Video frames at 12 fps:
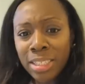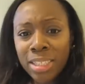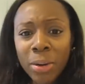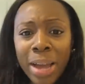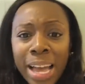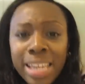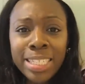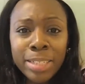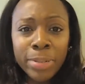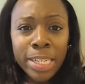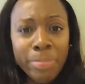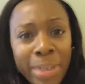so
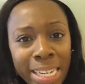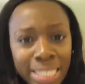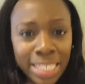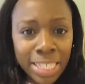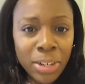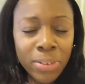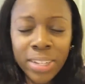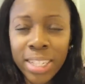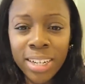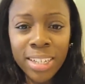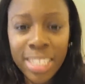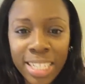handy being based in Covent
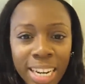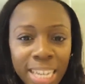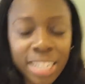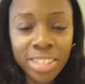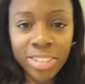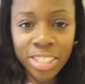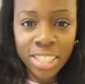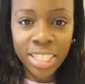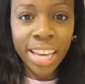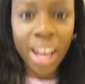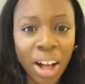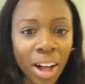Garden. I literally just
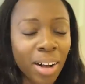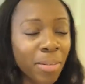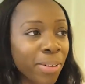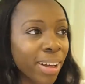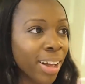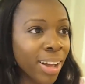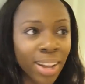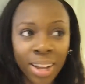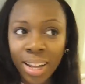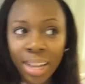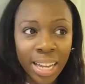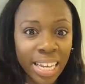get up,
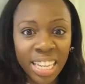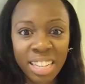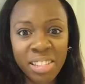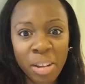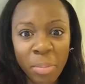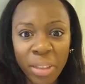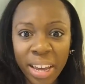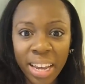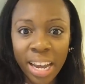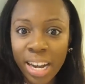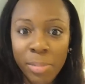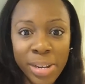eat
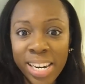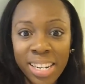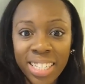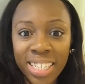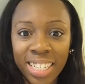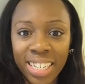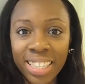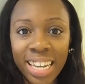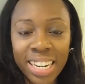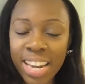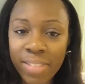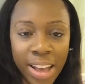something, and I'm in London.
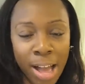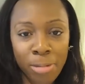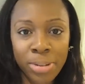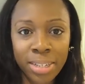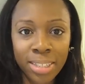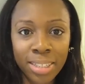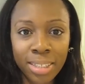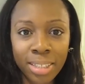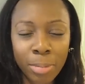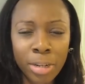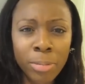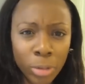That never
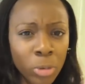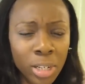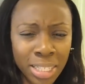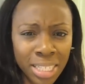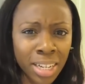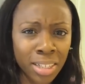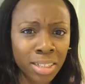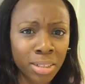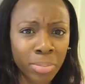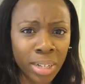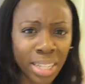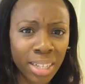happens. I mean, I'm always in
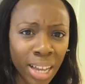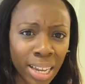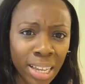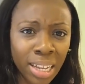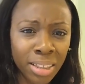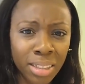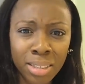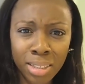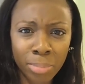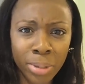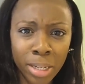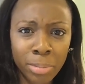London, but in like the
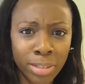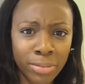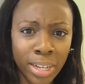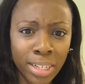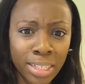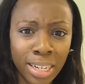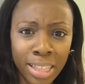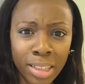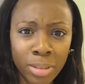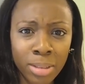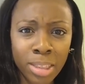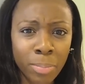suburbs of London, like
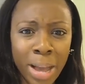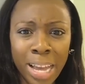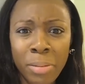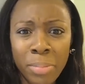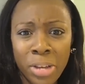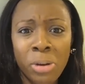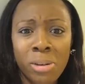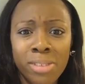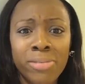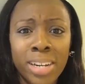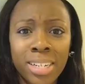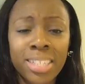the back and beyond
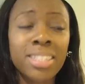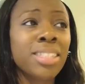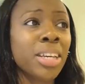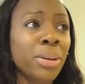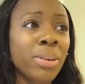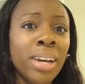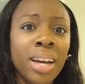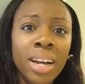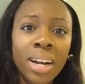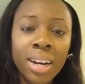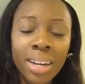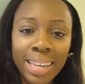of London. So
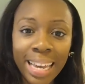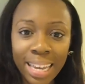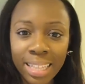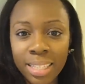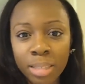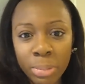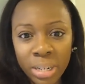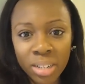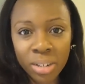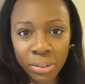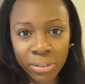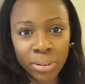yeah, this has been a
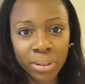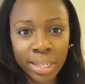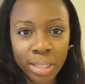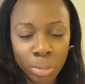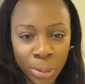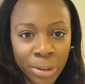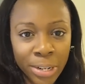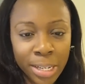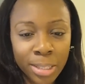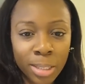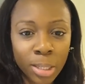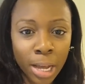novel
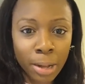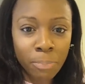experience.